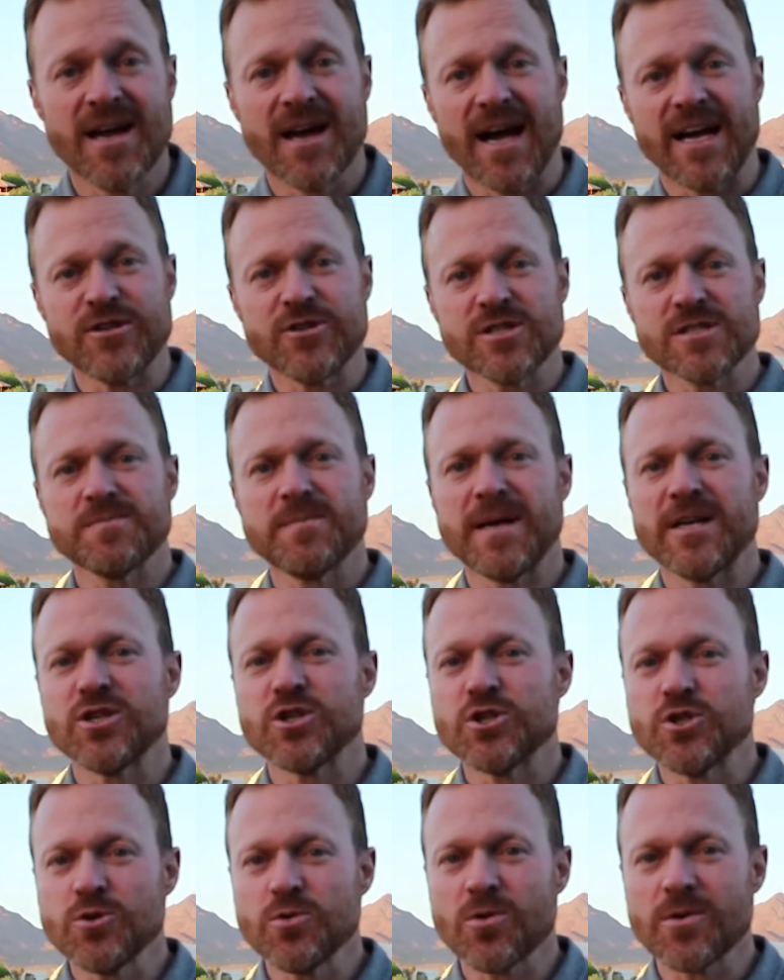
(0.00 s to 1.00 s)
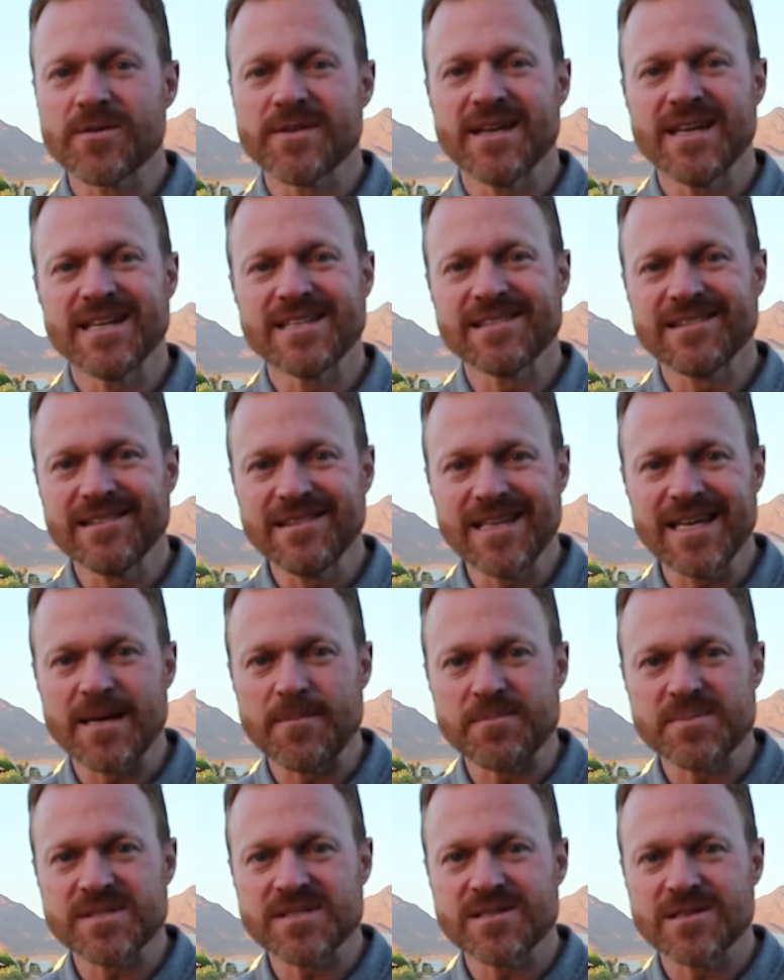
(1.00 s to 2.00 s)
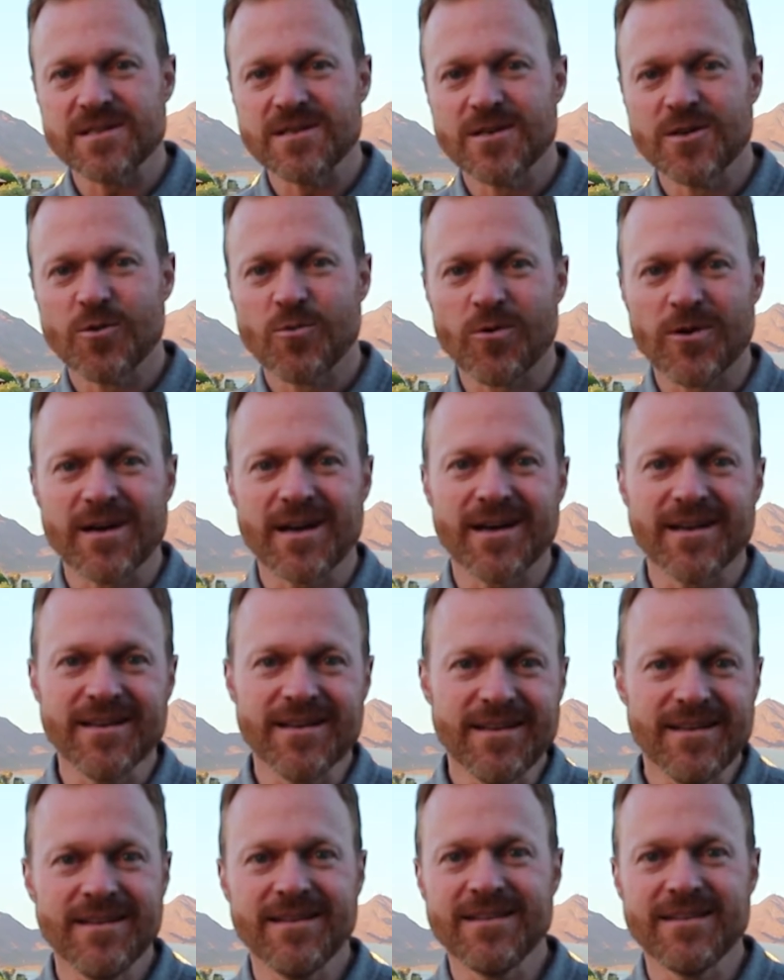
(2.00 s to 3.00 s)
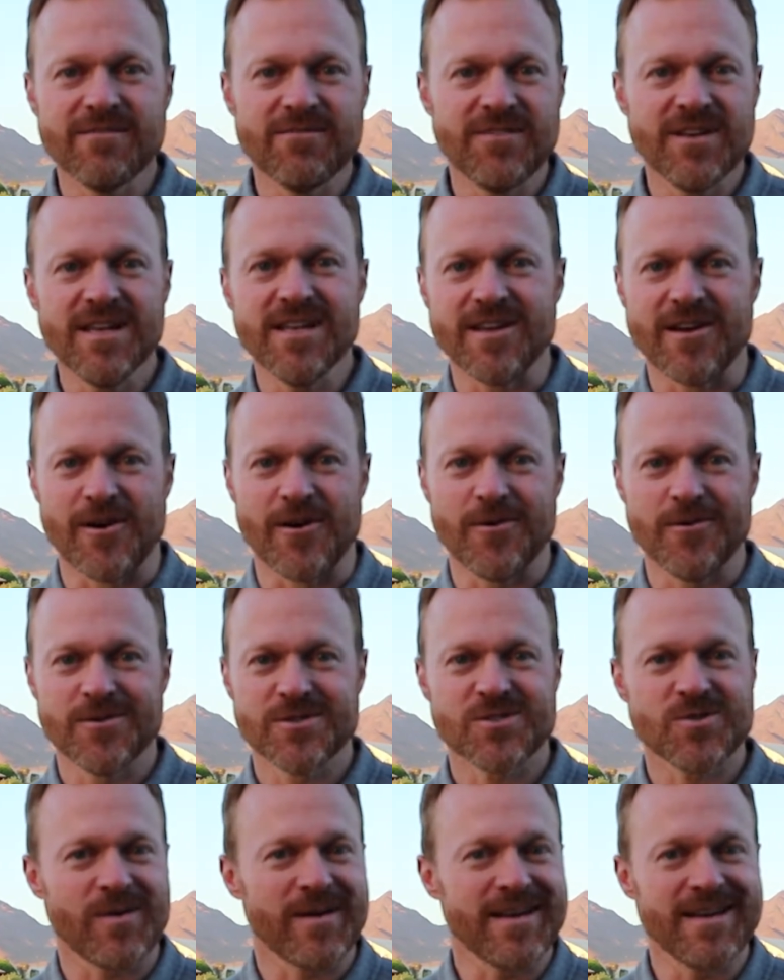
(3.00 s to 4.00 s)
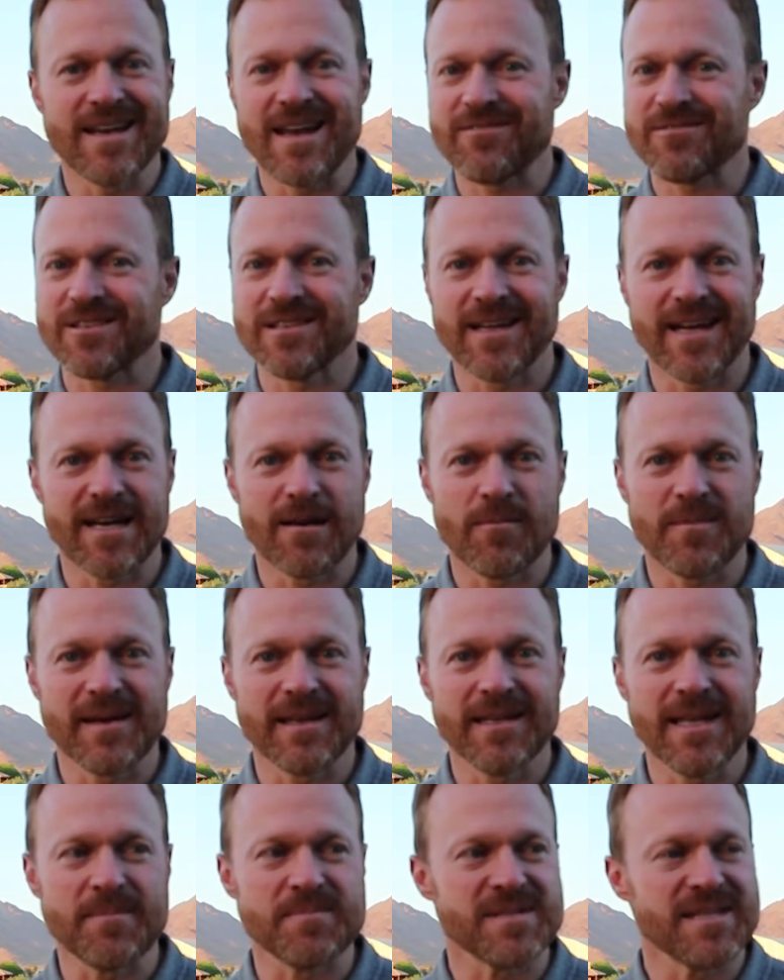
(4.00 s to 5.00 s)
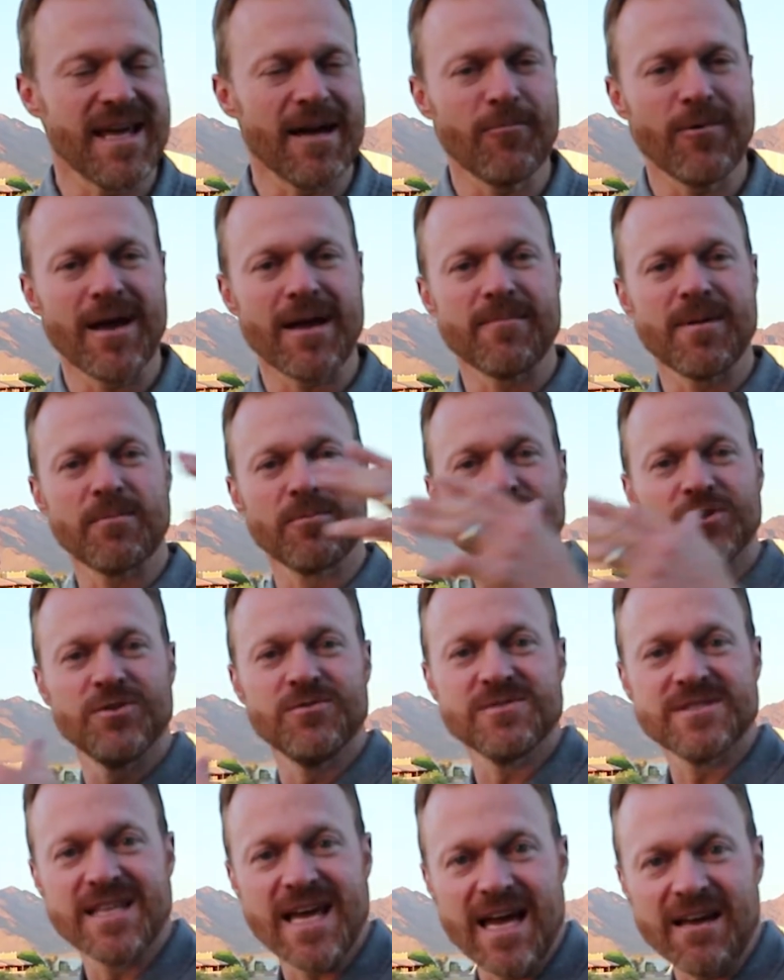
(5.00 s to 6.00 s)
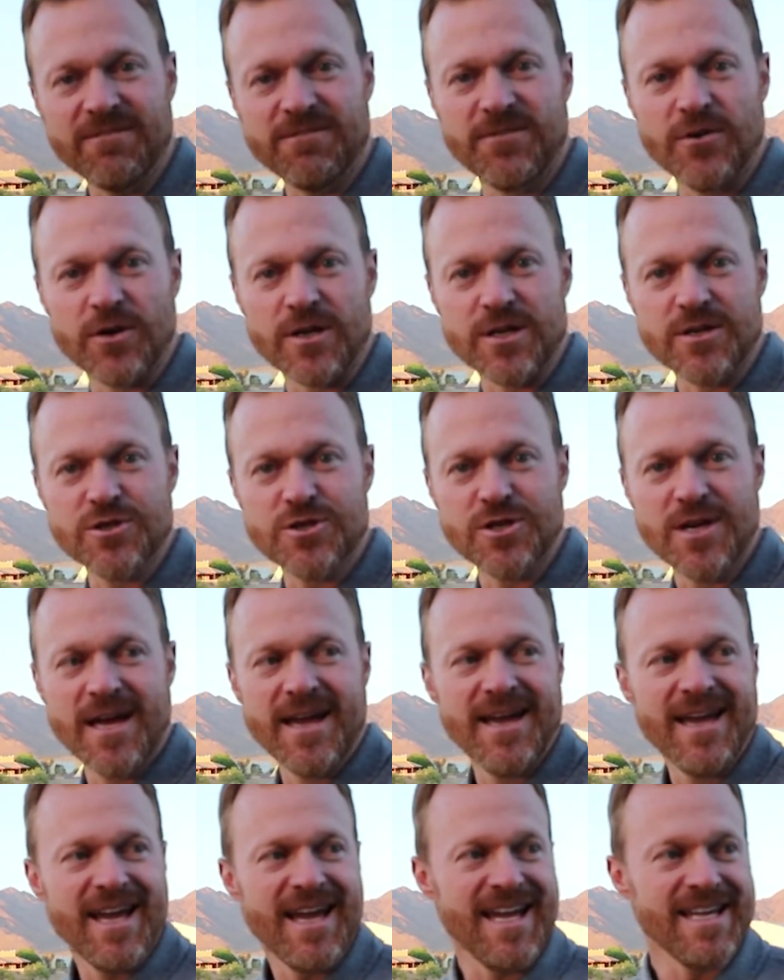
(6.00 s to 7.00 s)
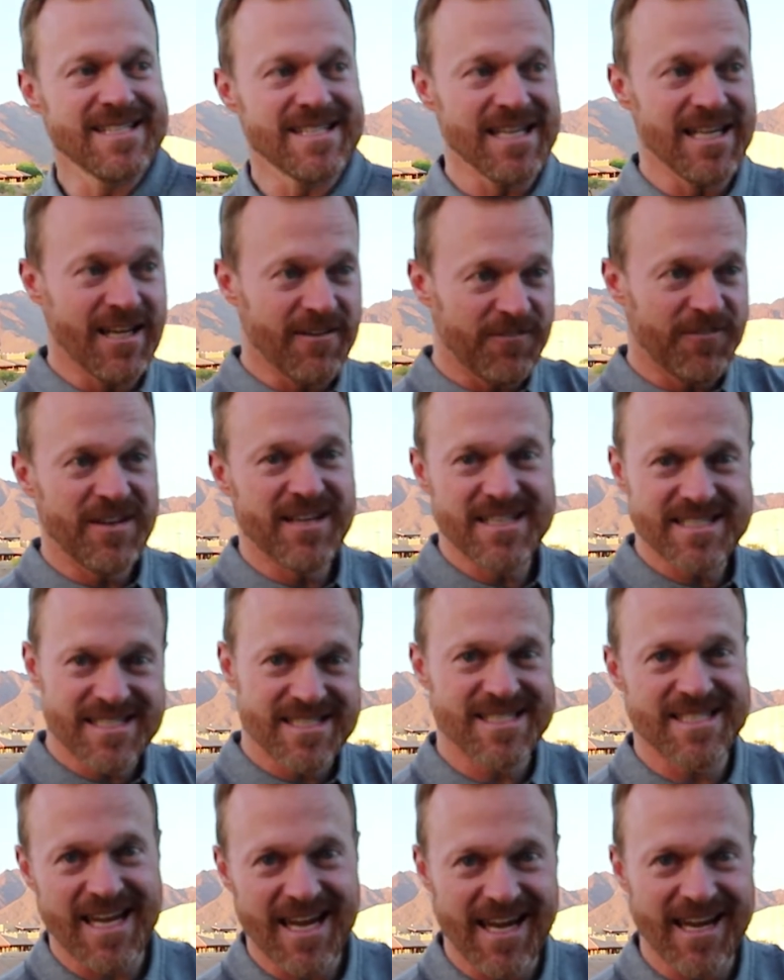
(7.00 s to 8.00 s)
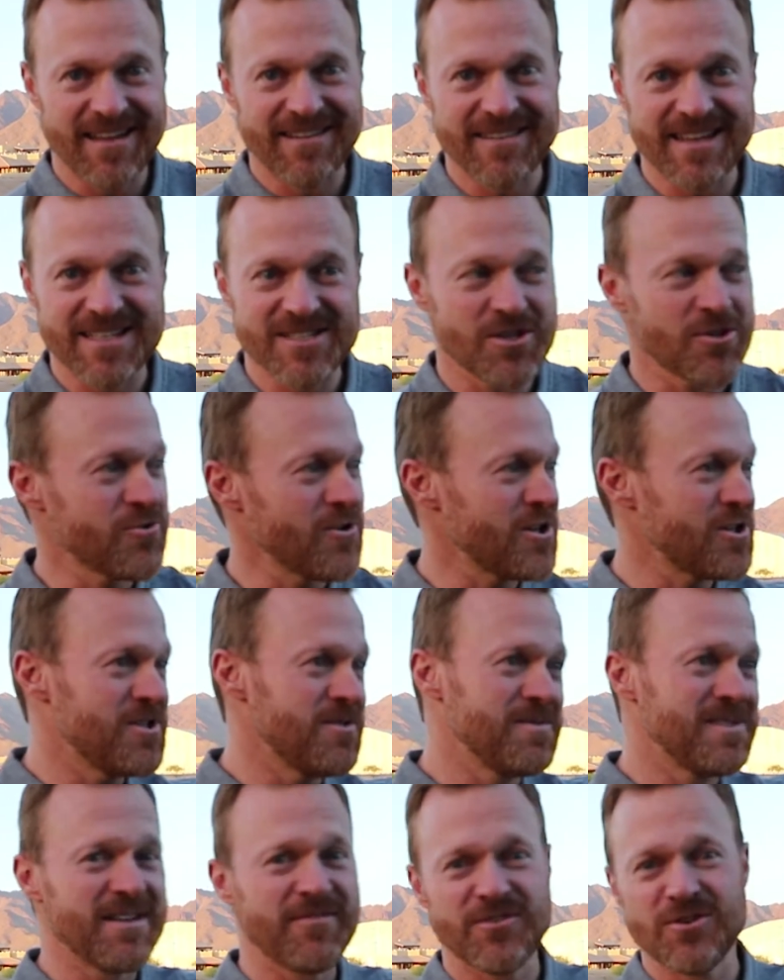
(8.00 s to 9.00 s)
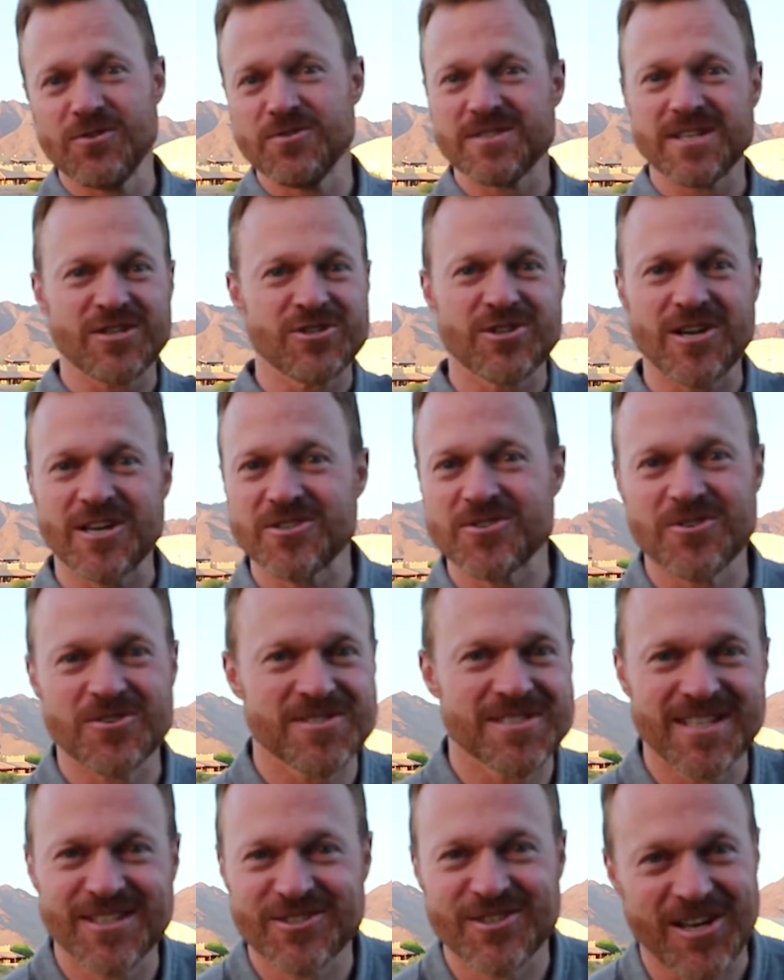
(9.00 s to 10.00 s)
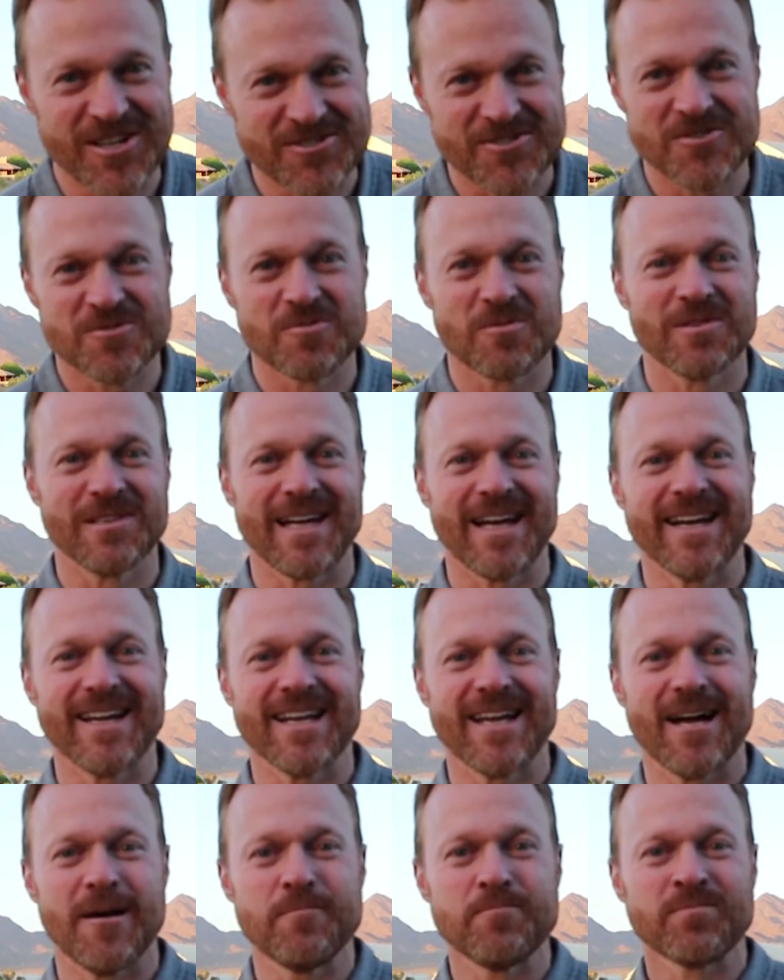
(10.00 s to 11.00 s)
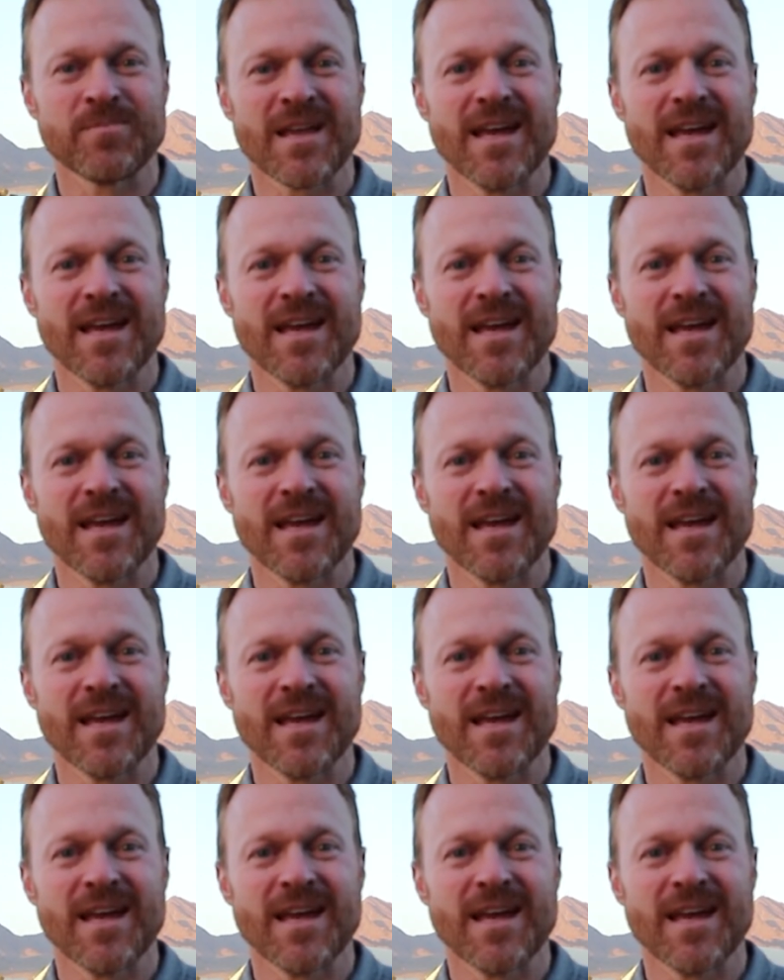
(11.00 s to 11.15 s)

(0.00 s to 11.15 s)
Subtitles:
I just made sure that his lips were not in the video, so I didn't have to line up any lips. That way I'm able to use that footage as if he's saying things to Trish. He was even using gestures, and the gestures were lining up.